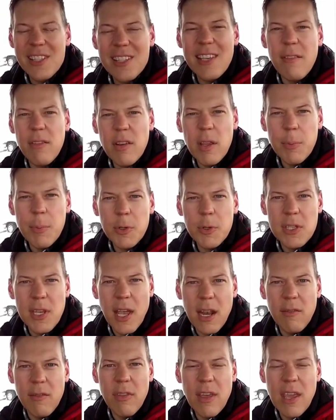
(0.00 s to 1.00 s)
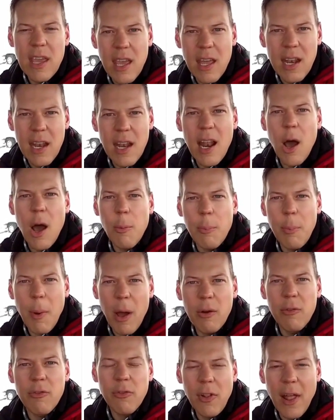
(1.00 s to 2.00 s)
70% of the in and
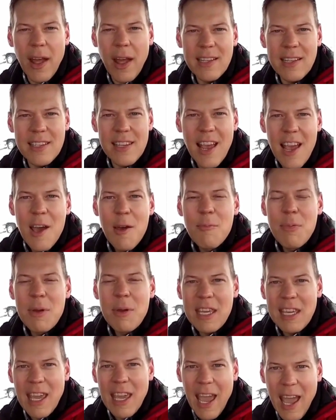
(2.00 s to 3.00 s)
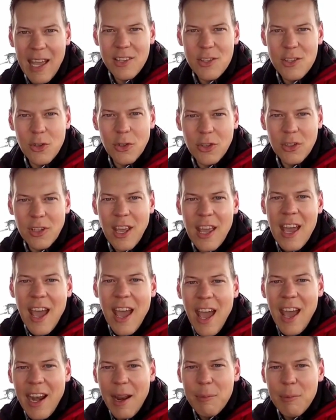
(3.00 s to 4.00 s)
outbound flights being canceled,
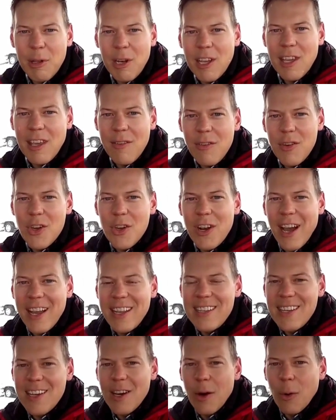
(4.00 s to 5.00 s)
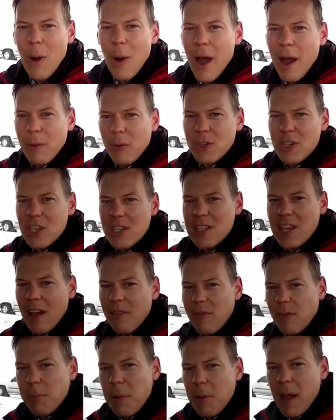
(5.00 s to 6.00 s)
and I'm going to give you an idea why. We're just
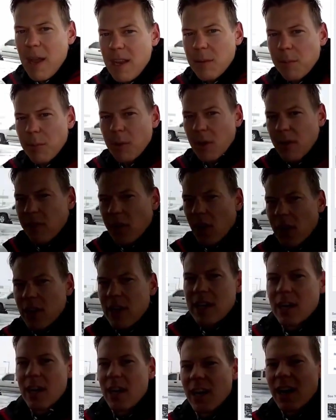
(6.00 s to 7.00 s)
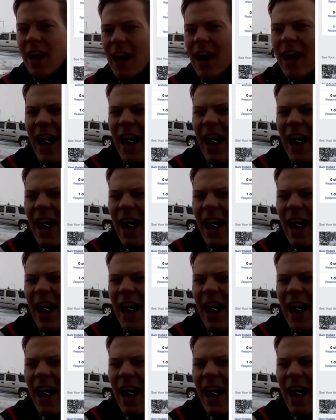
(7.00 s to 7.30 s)
off of Pena Boulevard here,